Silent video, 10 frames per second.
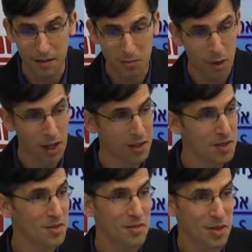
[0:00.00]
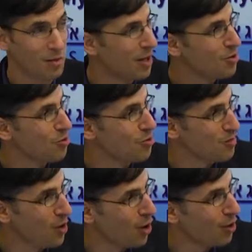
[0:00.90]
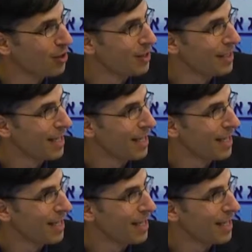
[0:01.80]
While it's still much too small,